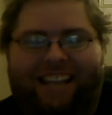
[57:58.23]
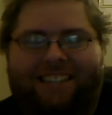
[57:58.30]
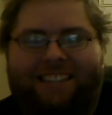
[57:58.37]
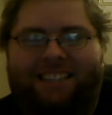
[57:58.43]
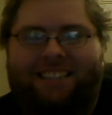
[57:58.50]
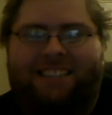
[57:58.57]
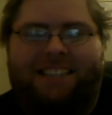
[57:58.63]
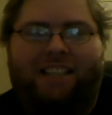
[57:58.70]

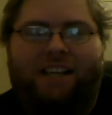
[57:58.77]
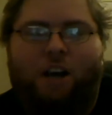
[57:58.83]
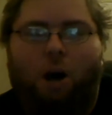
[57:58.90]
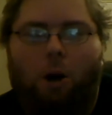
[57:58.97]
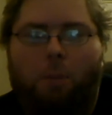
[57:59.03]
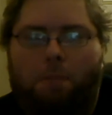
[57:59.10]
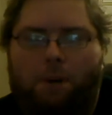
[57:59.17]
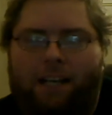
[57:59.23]
just the
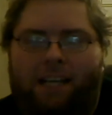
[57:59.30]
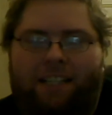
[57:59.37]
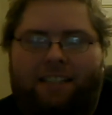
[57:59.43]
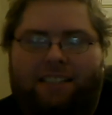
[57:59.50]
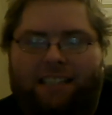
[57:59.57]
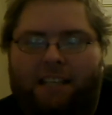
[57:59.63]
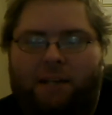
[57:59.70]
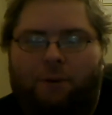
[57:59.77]
opening
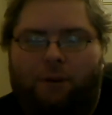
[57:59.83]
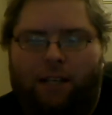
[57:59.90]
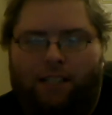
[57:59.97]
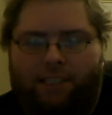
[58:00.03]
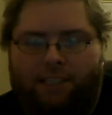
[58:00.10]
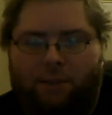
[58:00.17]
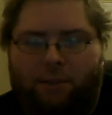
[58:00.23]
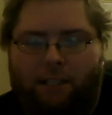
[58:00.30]

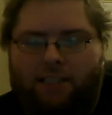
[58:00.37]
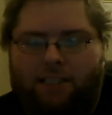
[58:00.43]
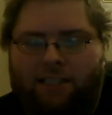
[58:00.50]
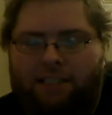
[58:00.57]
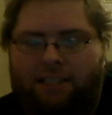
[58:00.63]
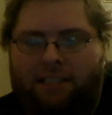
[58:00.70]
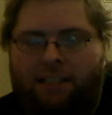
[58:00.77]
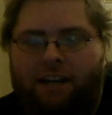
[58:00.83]
sequence,
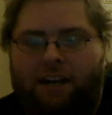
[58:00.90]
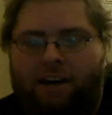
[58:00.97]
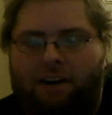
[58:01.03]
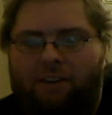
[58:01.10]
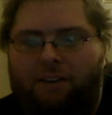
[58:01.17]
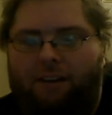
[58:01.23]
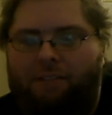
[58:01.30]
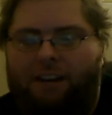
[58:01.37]
which, I'm
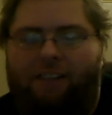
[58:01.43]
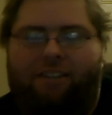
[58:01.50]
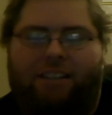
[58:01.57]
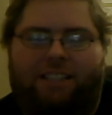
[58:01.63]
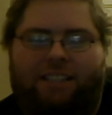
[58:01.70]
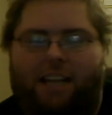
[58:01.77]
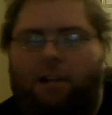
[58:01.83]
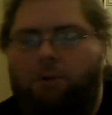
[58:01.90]
not even going to
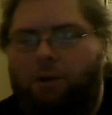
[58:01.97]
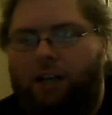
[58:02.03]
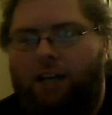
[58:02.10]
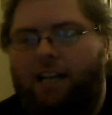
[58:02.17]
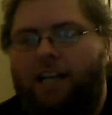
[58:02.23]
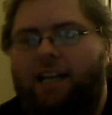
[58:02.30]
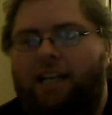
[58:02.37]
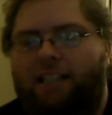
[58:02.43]
say what
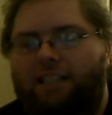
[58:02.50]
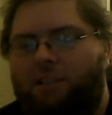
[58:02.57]
it is